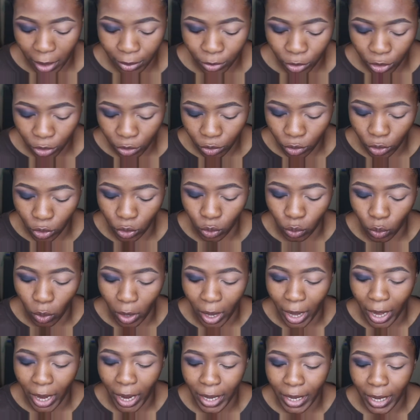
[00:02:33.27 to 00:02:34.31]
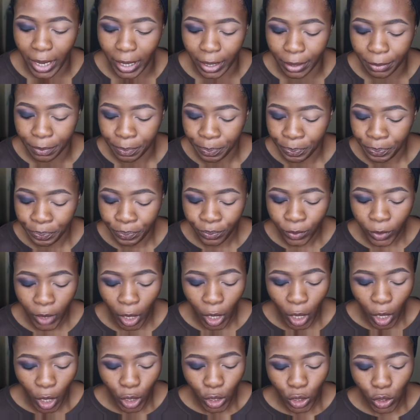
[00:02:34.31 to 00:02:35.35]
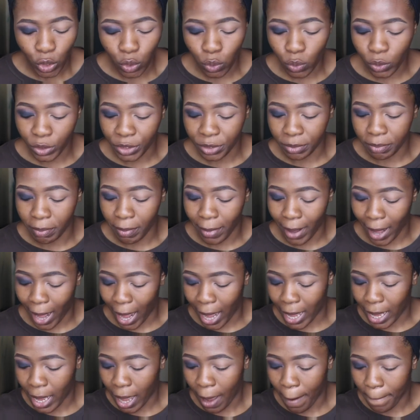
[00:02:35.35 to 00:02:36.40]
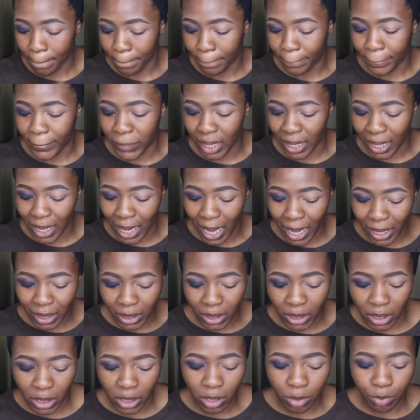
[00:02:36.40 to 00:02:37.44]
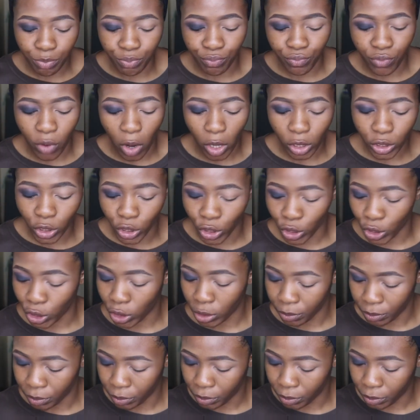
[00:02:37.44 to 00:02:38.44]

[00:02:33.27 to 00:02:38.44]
I'm just going to go ahead and use my blending brush.